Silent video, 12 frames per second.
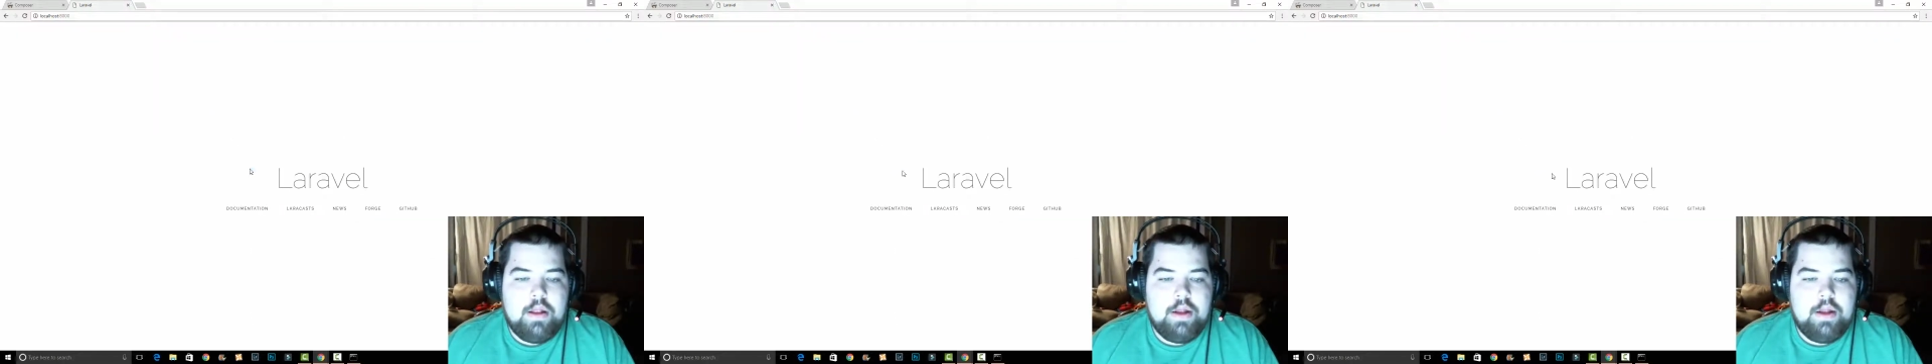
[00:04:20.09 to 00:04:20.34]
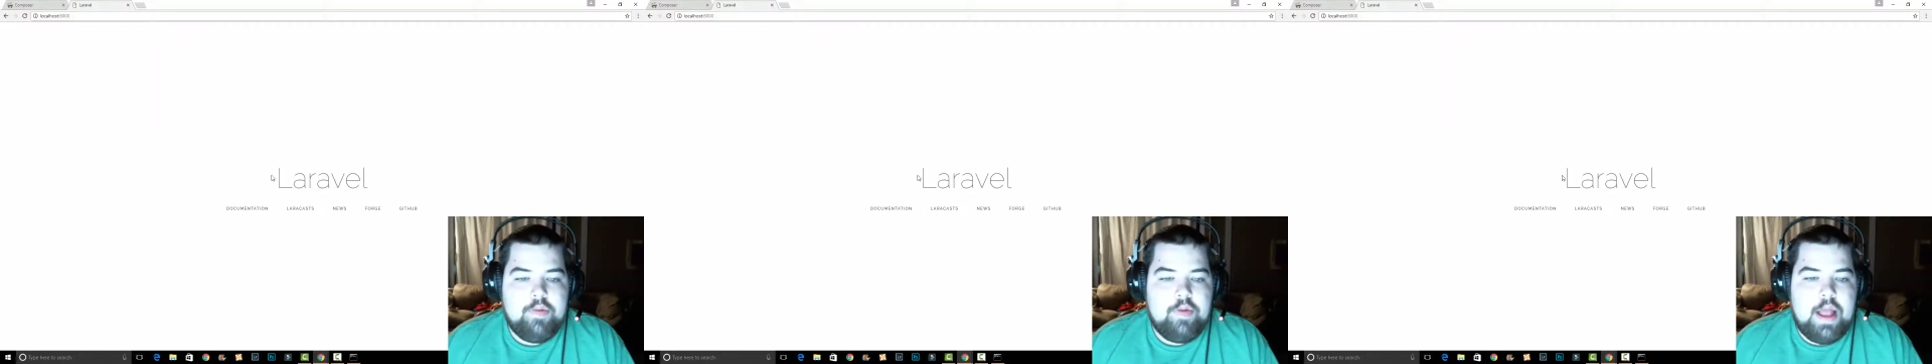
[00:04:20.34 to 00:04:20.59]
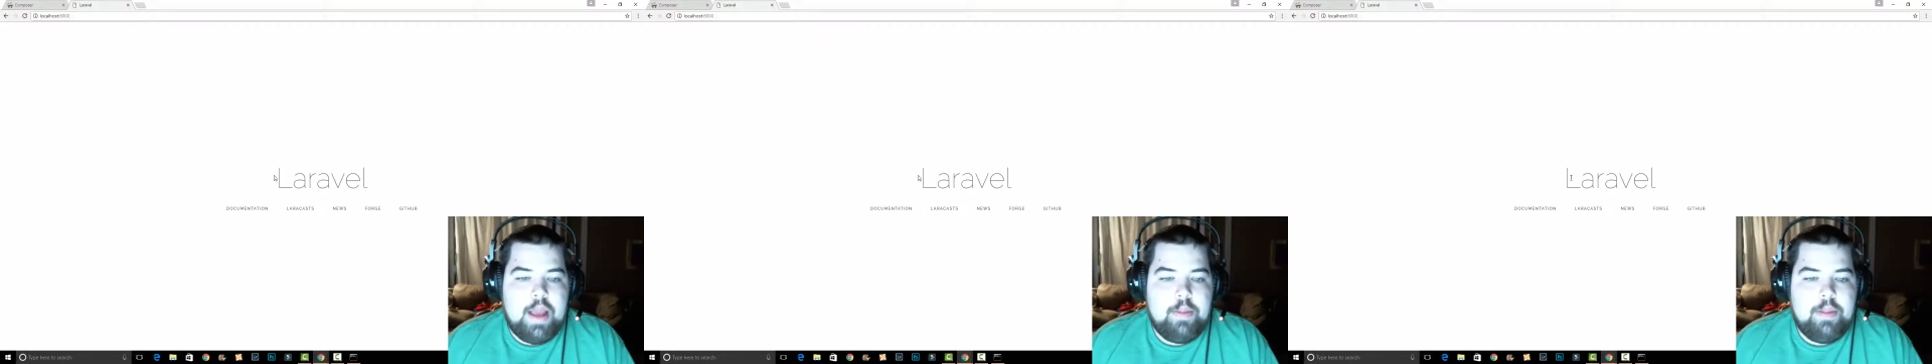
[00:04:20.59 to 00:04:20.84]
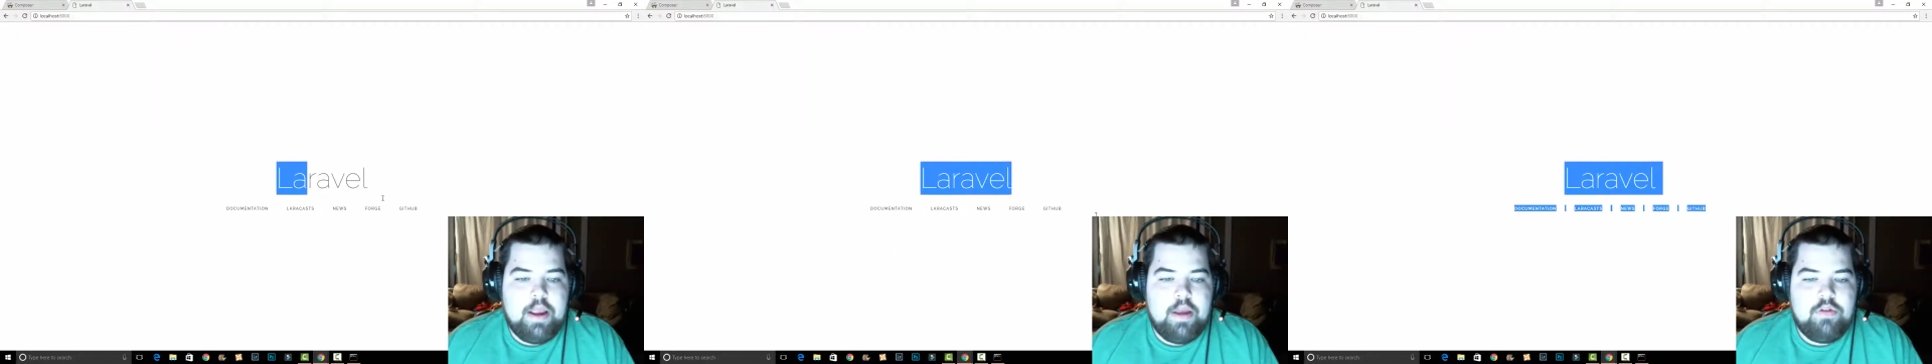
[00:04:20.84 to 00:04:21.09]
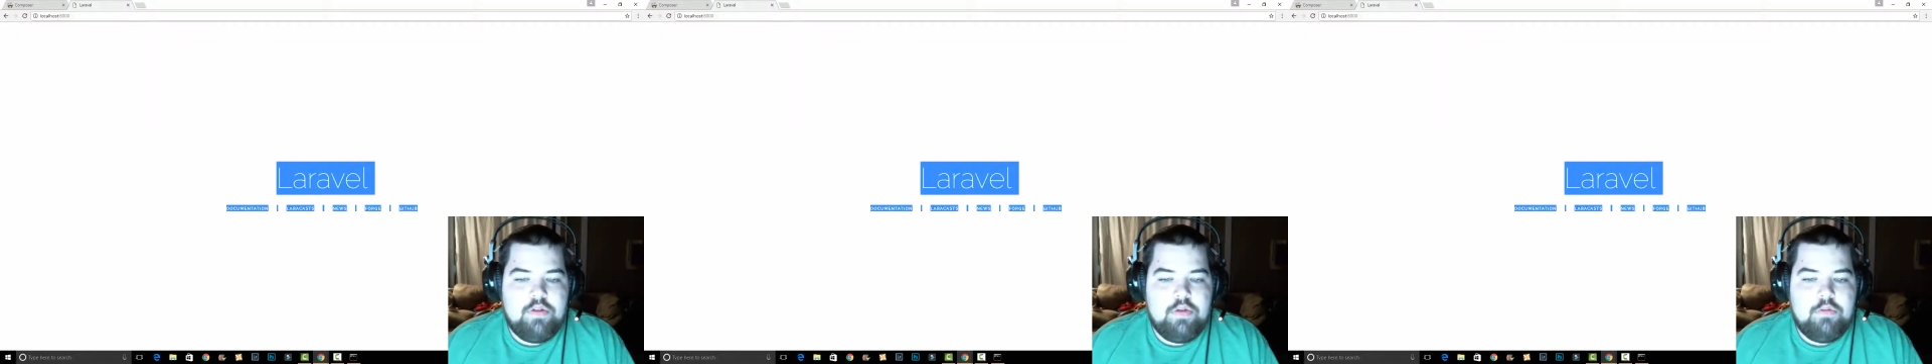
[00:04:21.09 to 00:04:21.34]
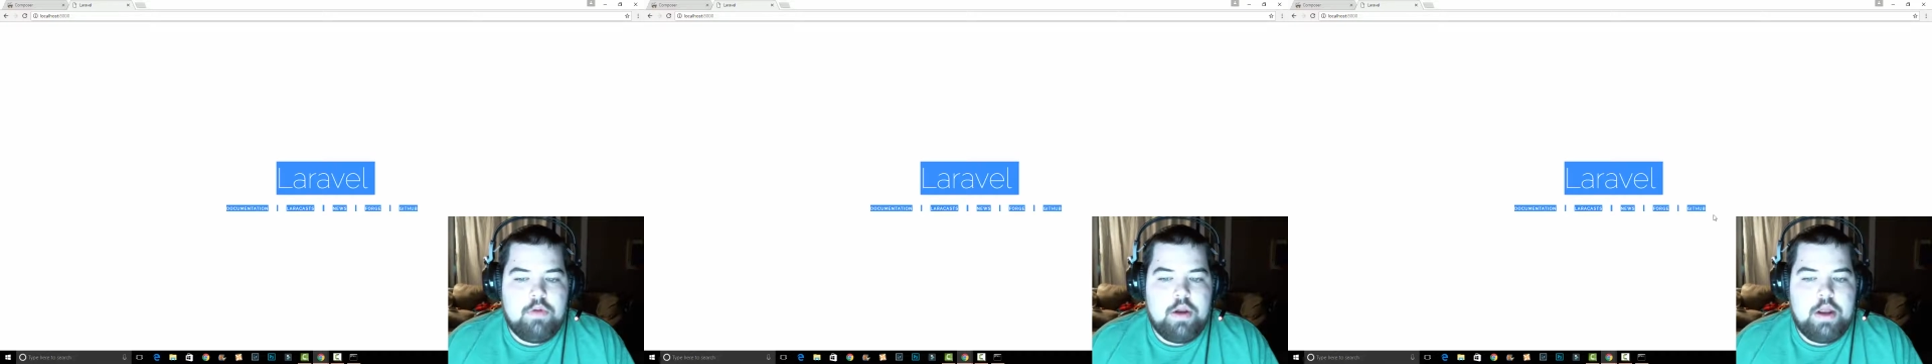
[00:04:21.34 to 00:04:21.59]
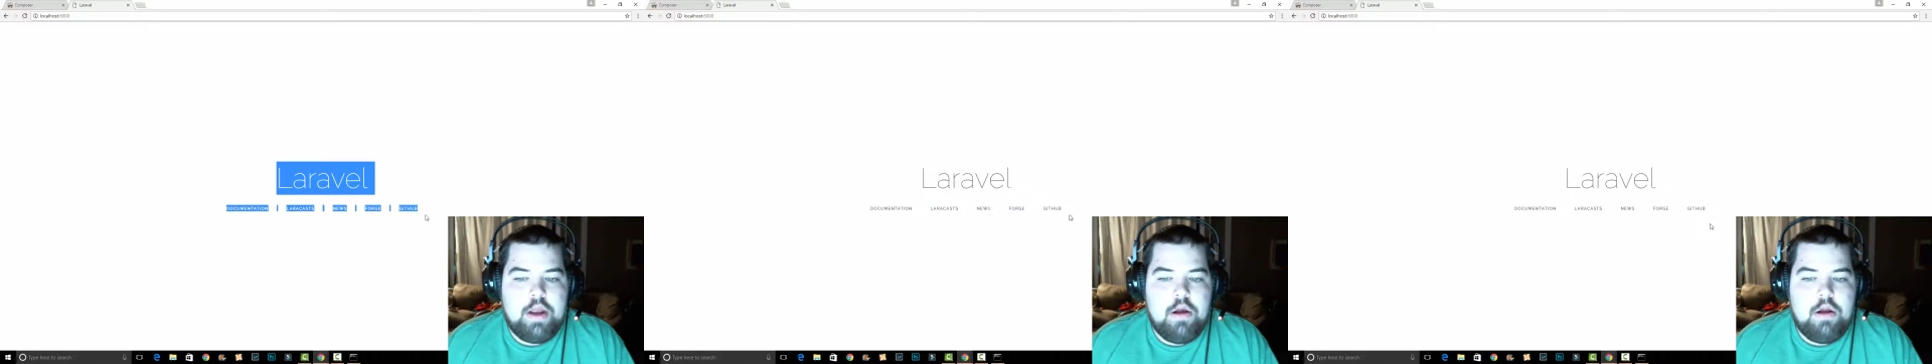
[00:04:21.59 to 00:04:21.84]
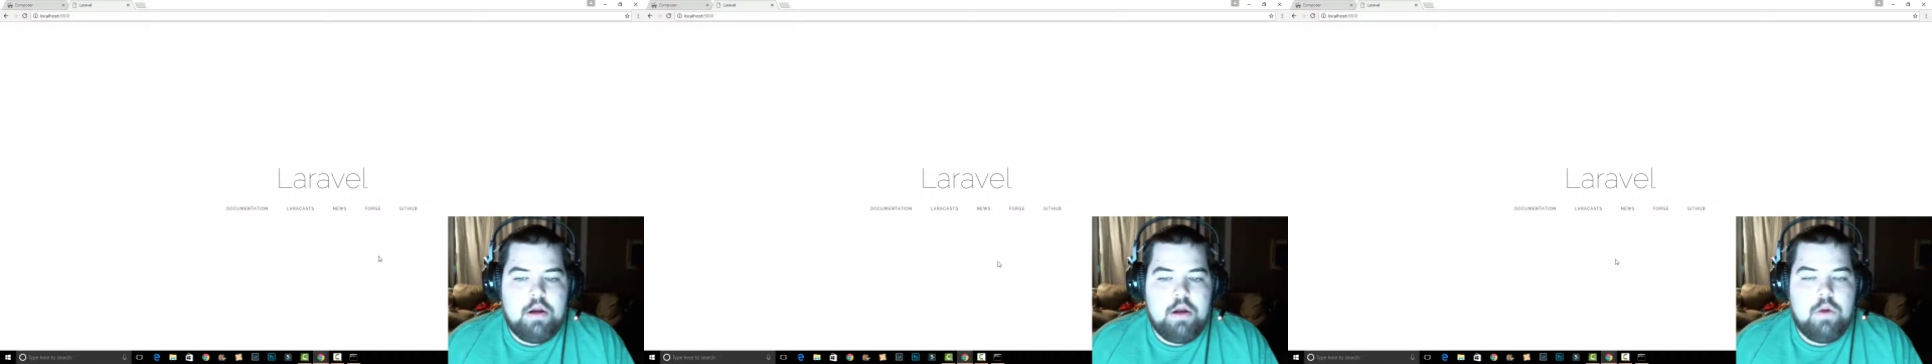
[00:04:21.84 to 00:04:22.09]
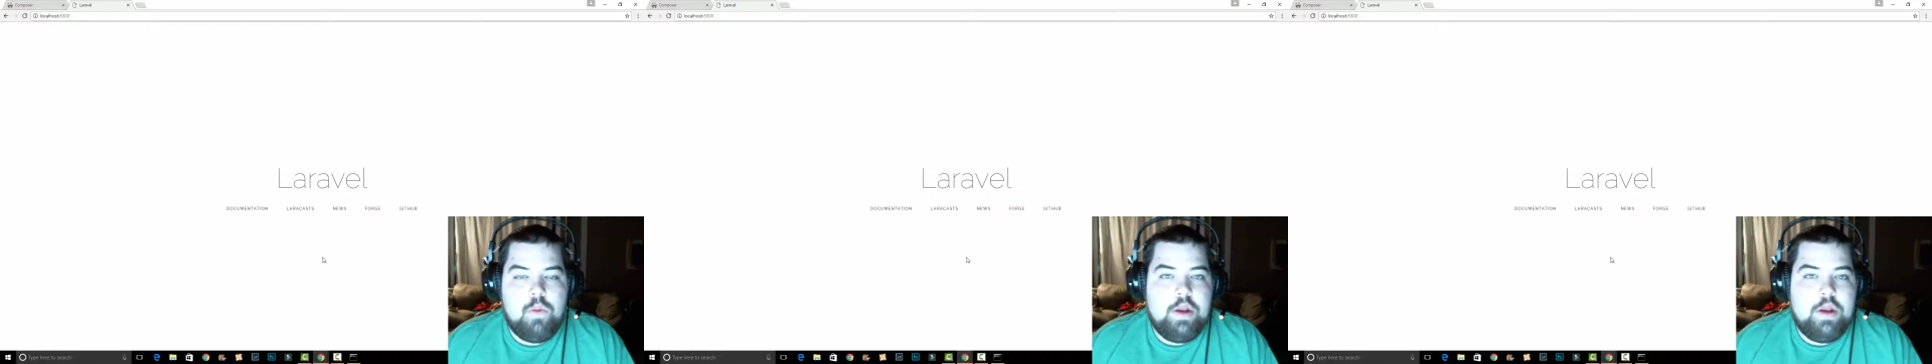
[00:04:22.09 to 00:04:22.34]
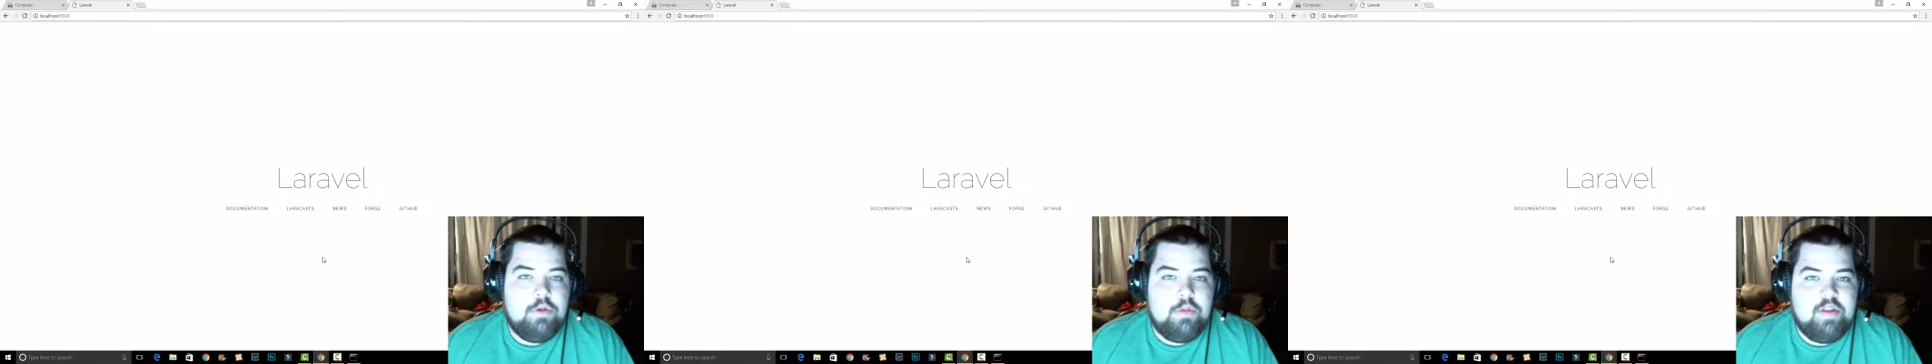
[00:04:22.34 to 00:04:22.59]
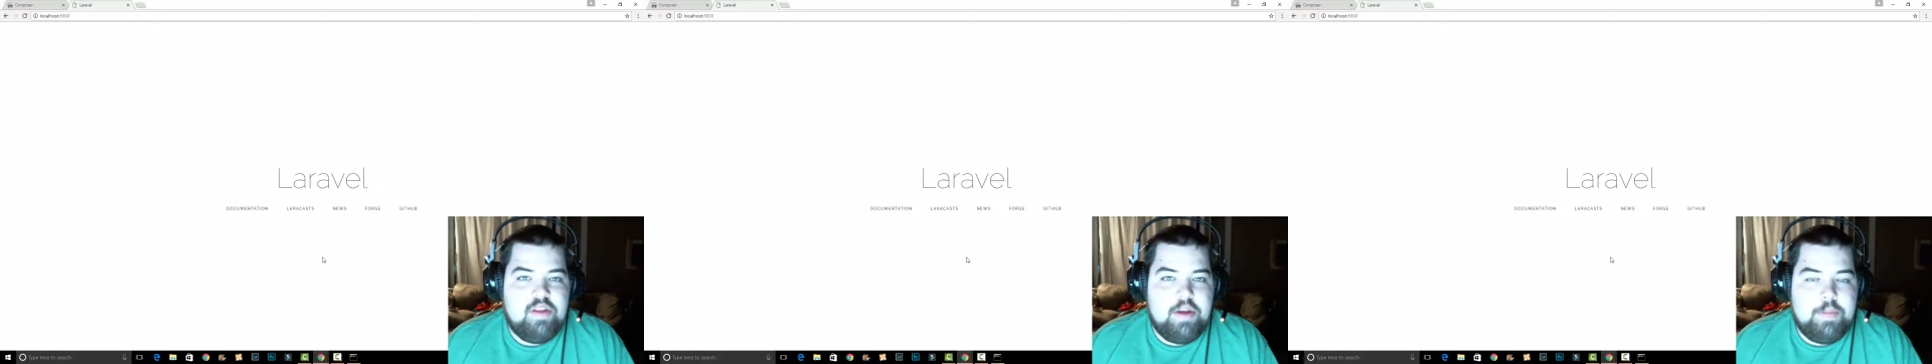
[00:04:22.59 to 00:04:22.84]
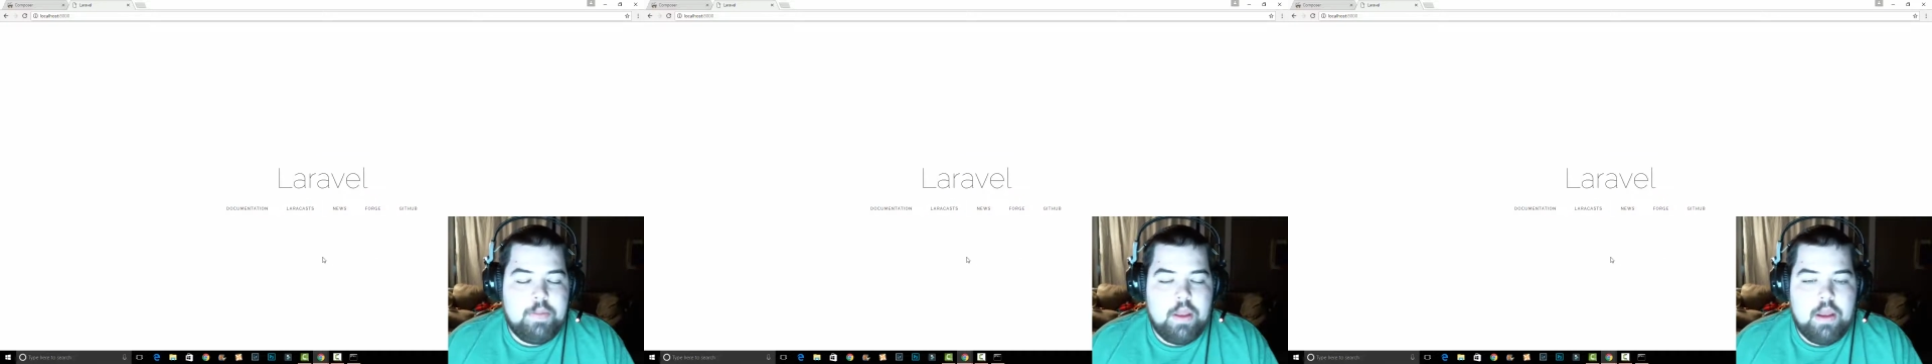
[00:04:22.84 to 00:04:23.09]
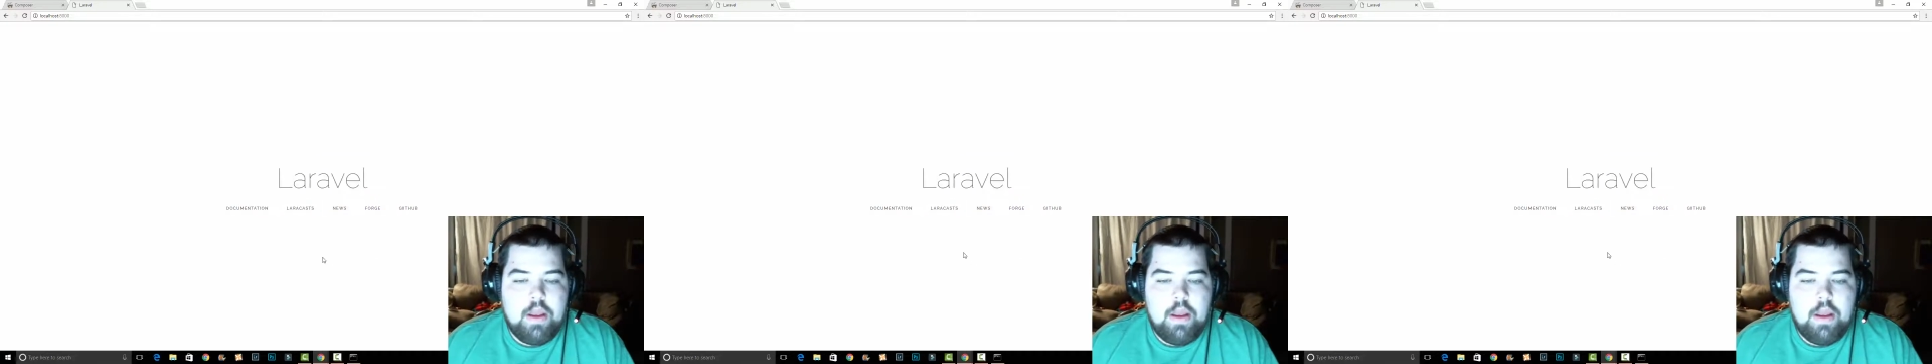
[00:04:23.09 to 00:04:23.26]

Laravel application running on our Windows machine.